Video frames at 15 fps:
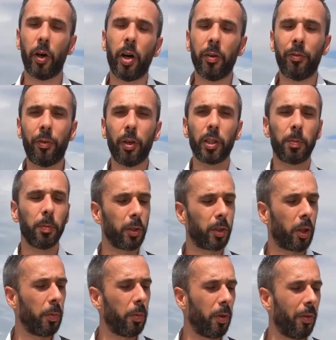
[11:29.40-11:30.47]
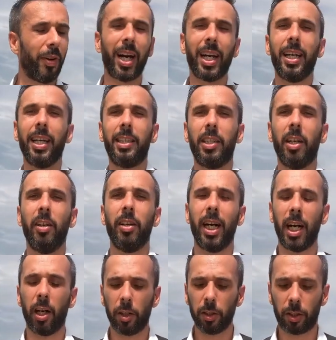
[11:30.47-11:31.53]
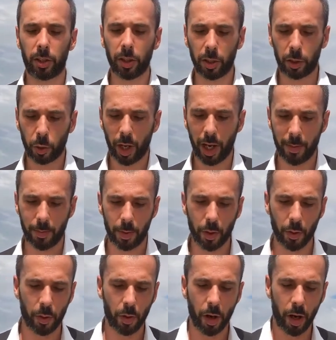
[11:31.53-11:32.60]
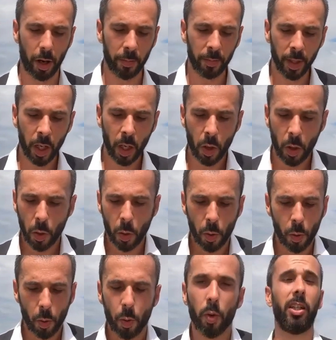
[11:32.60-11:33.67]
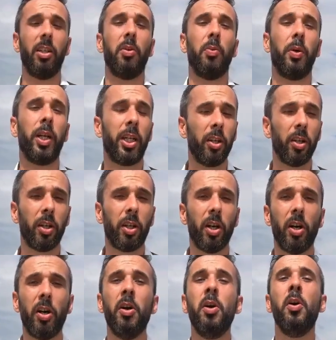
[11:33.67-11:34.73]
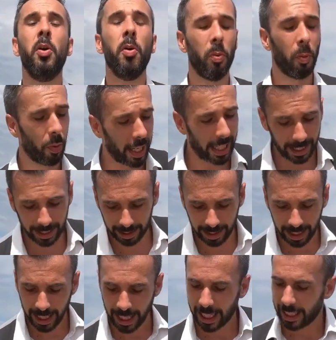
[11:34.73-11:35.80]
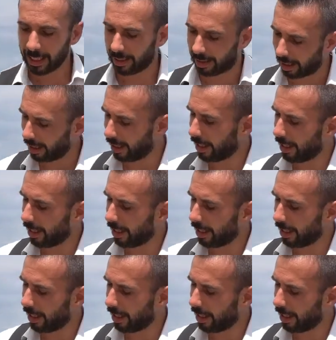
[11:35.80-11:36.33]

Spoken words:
our first Moscow Mule variation, our Sichuan Mule, we're gonna go with gin